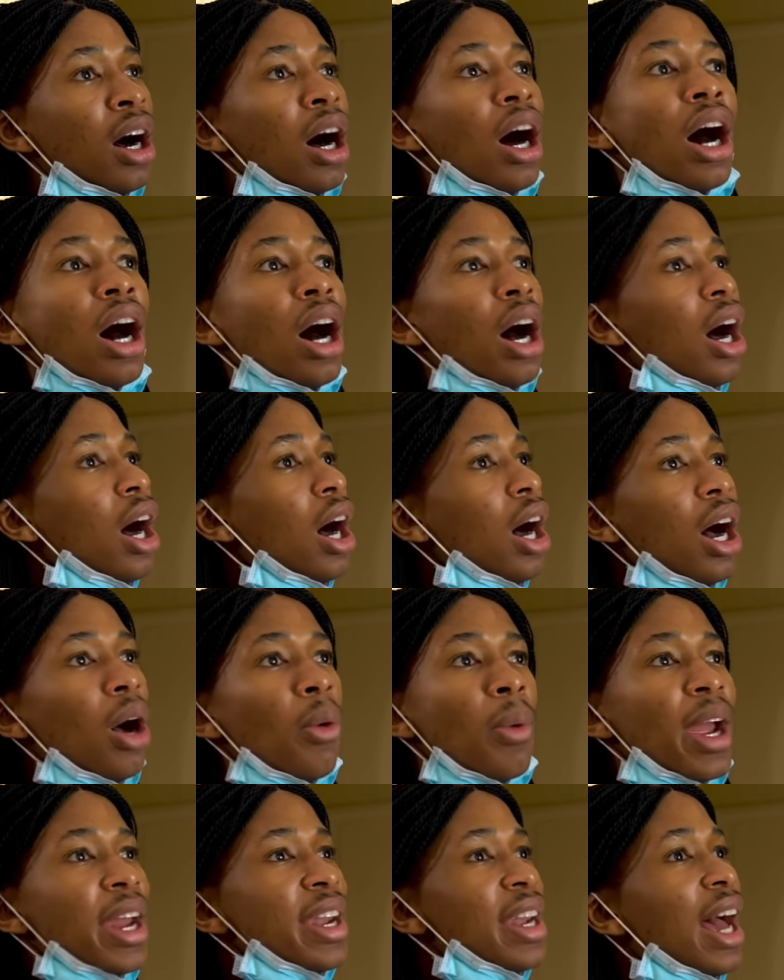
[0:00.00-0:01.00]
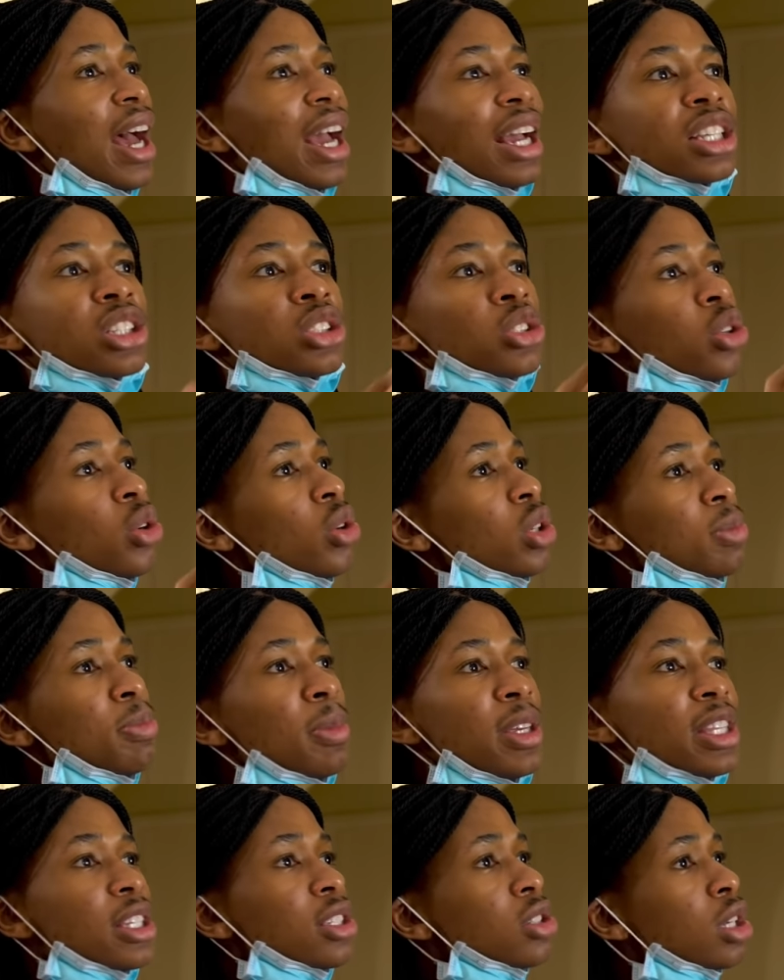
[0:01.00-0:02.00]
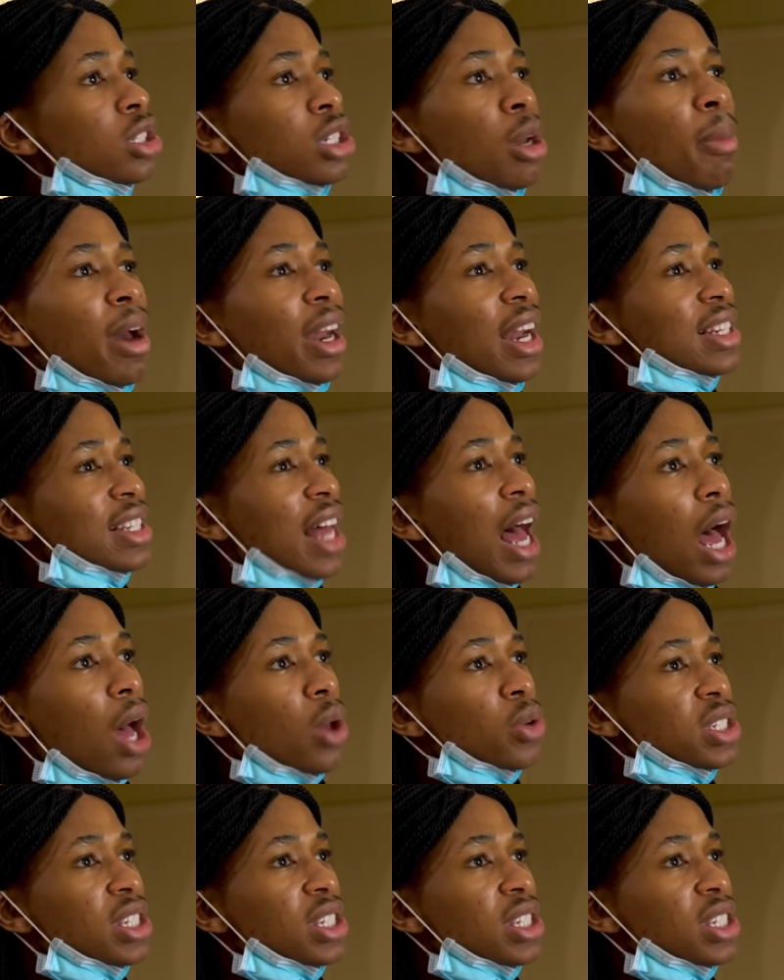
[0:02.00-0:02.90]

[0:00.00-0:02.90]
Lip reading: food? Oh, wait, now, excuse me, this is not your mother's house,